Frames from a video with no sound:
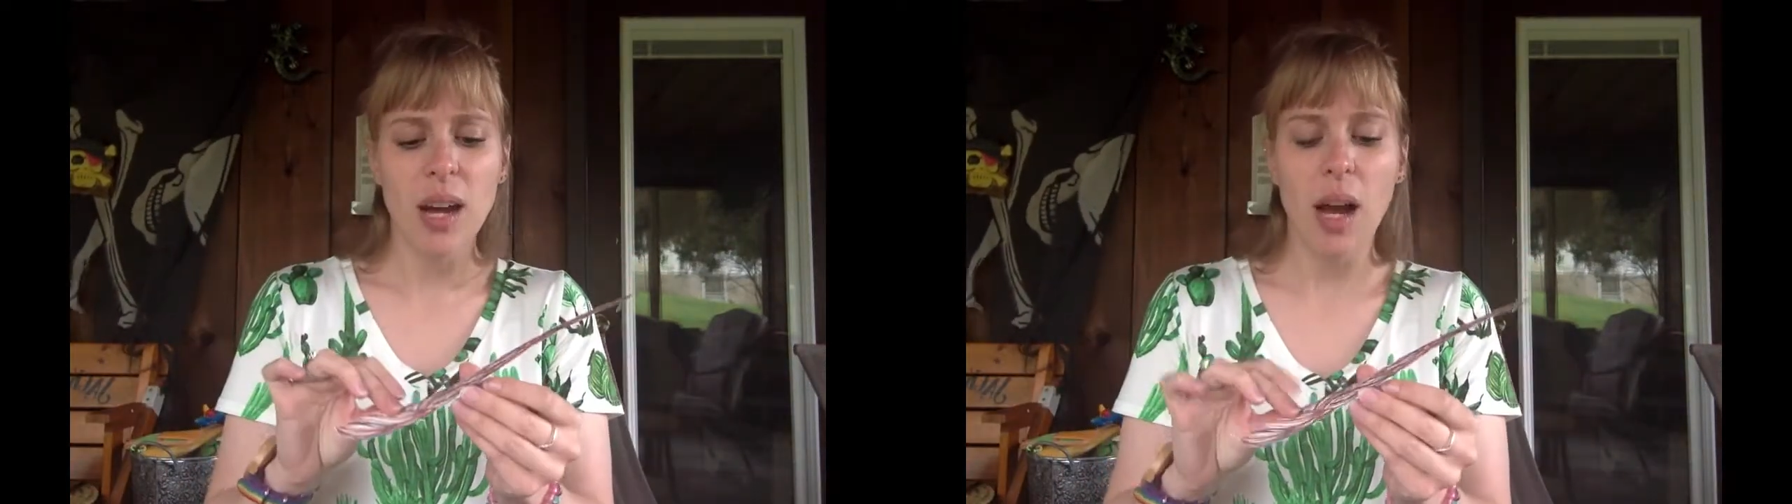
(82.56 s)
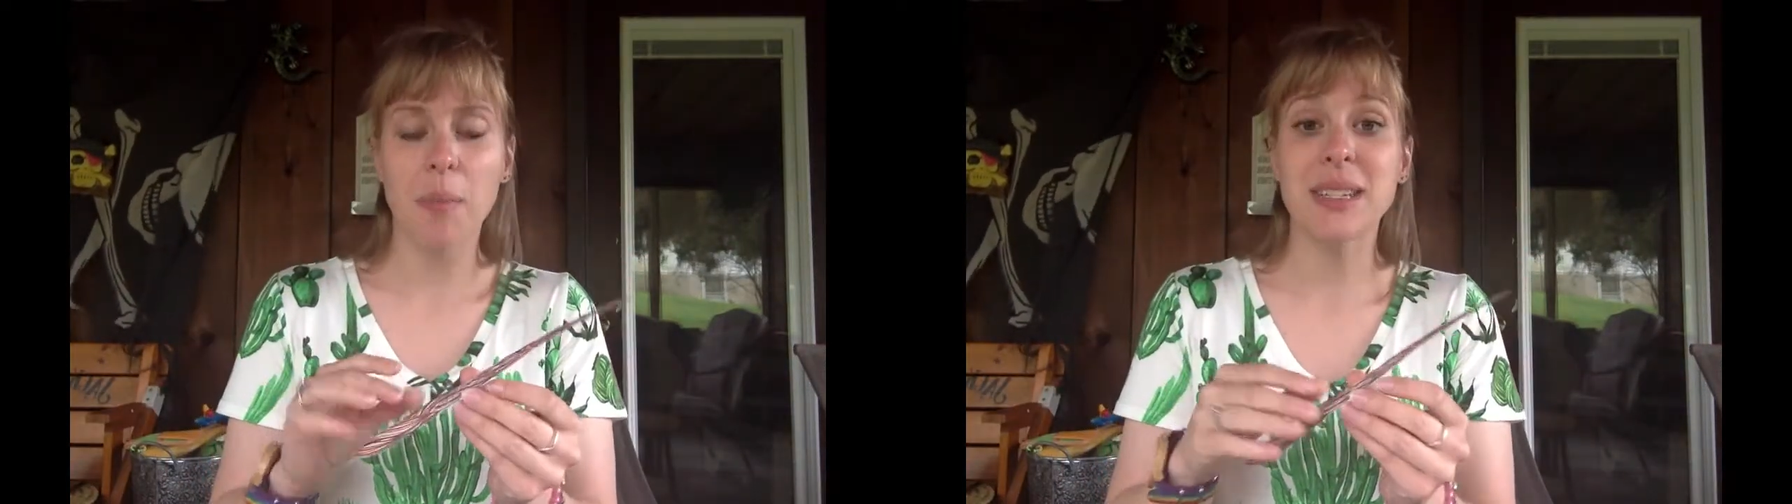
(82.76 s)

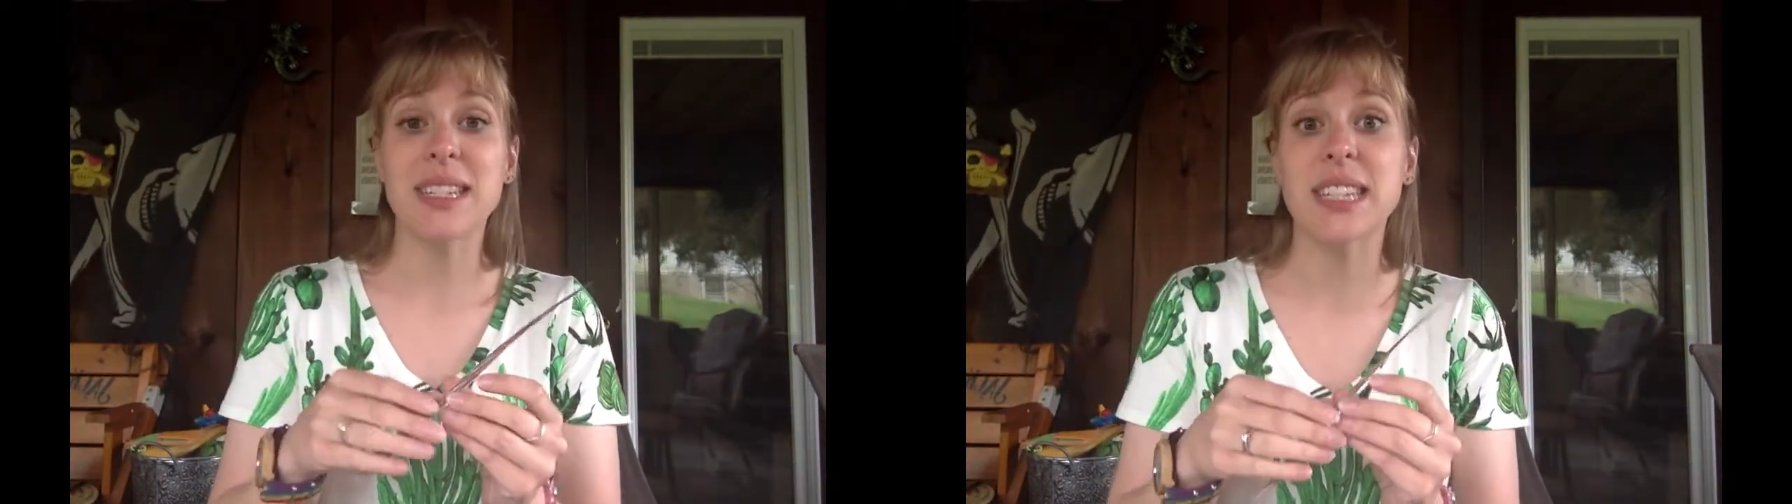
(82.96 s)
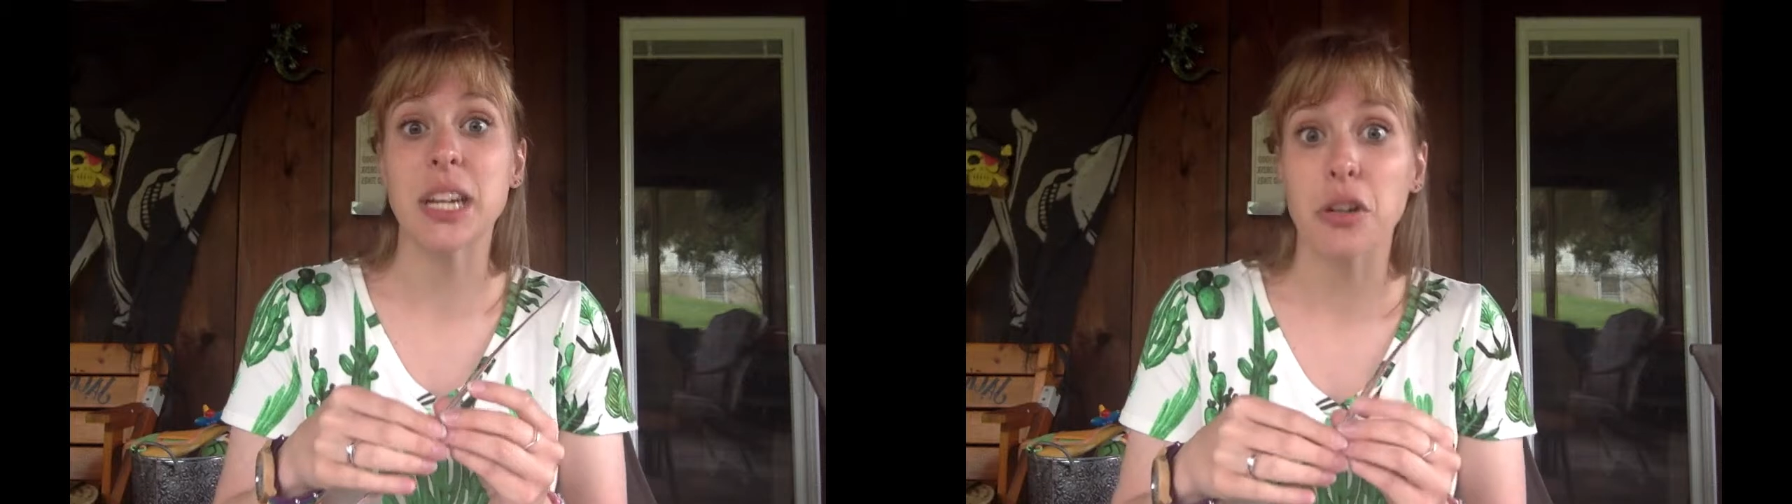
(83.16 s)
um,
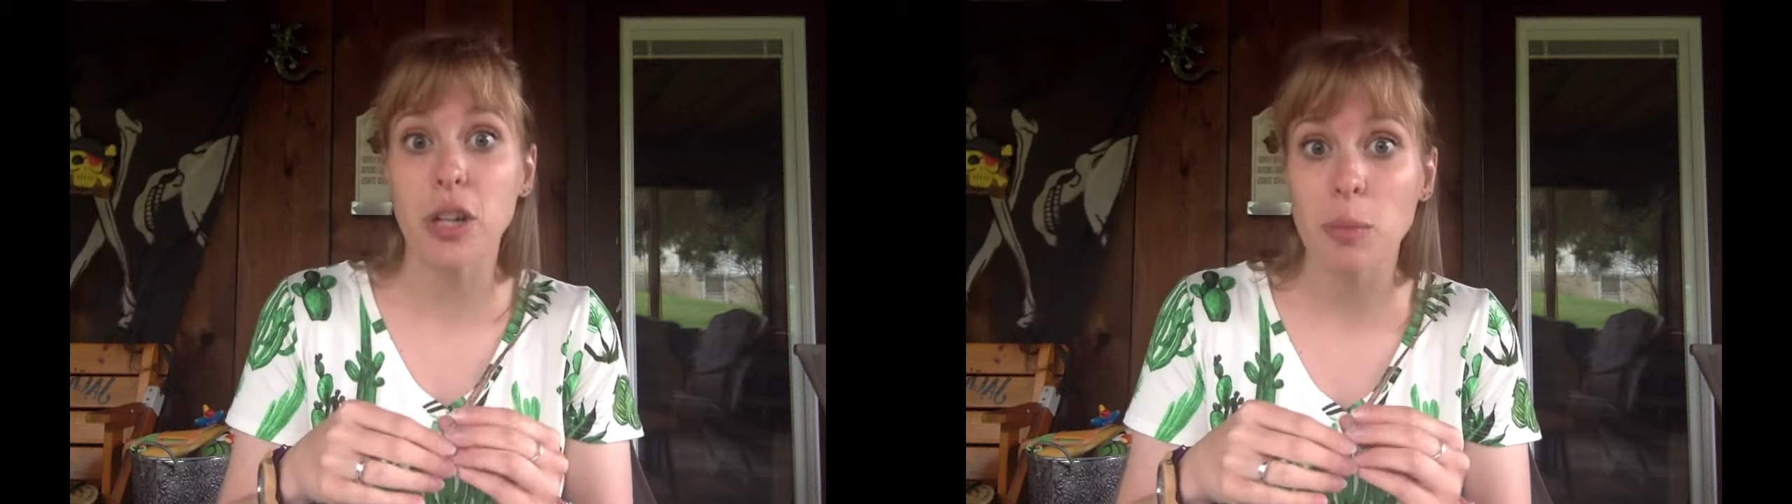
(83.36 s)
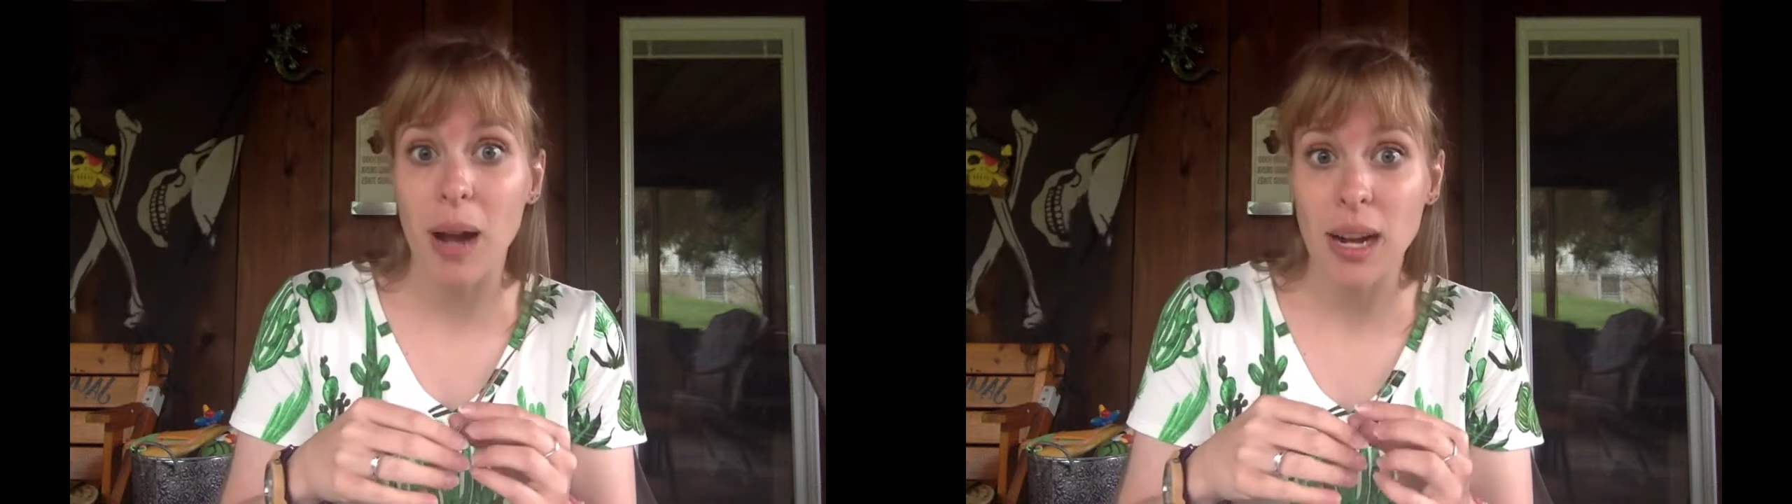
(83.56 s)

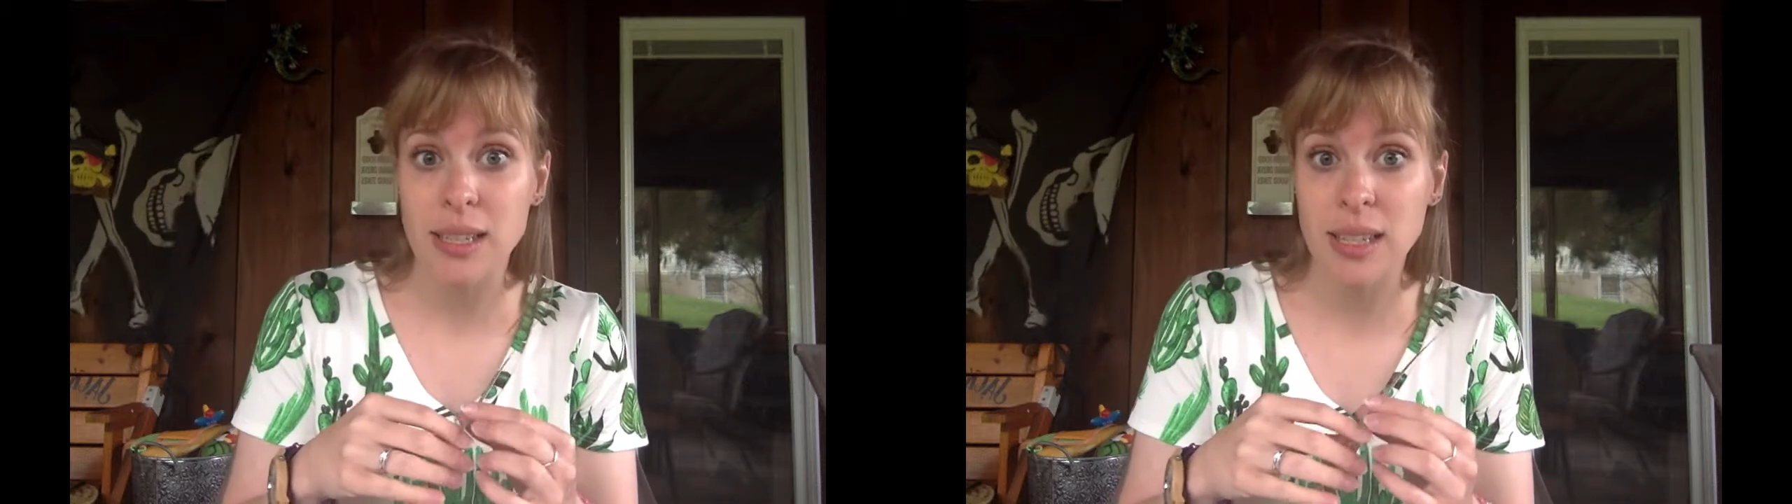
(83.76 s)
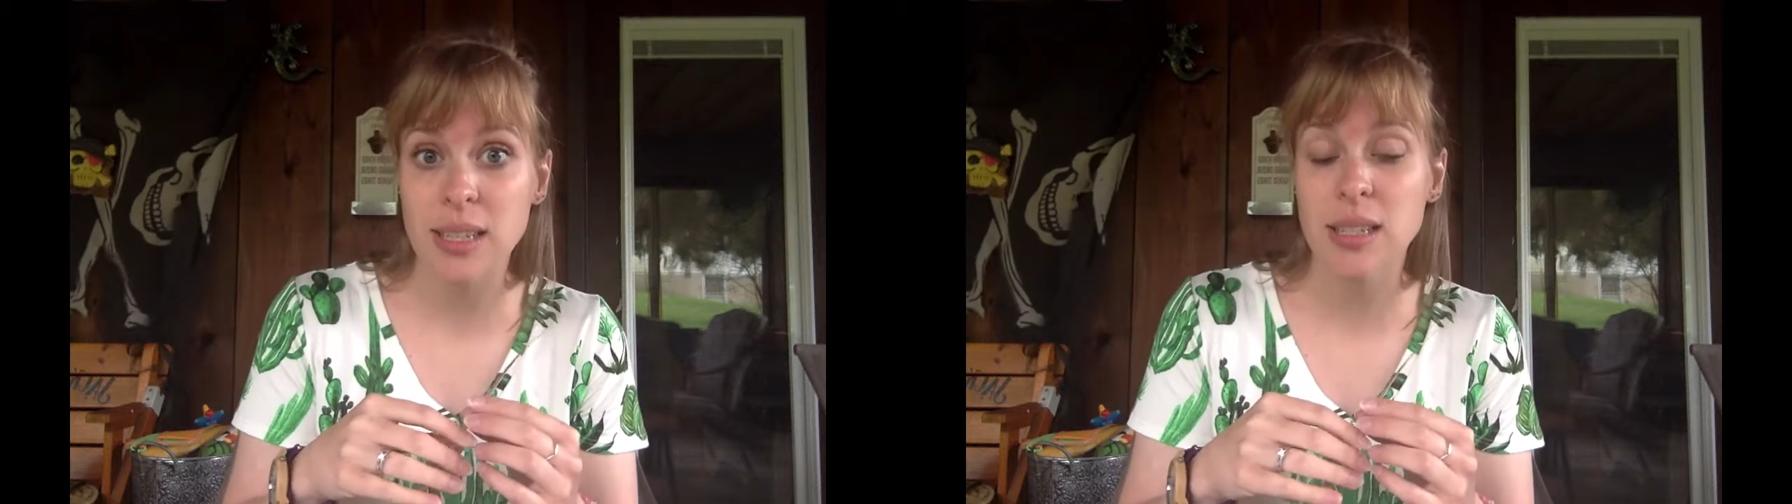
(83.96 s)
cereal
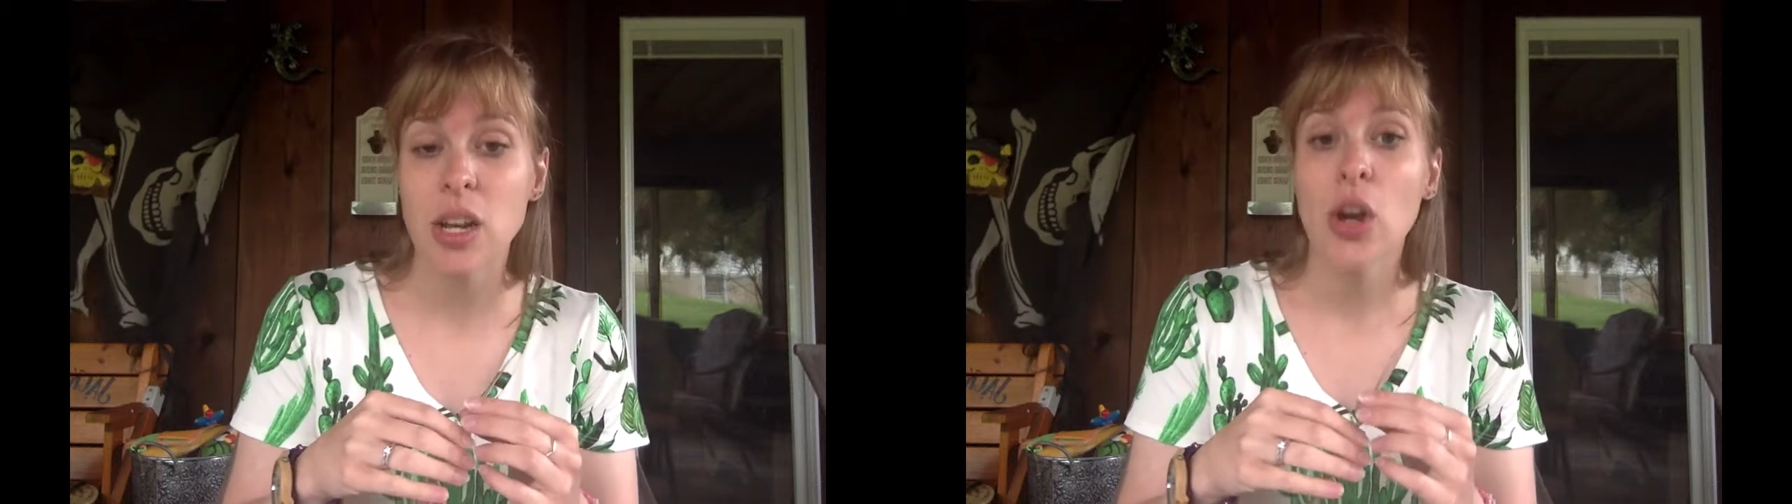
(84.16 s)
boxes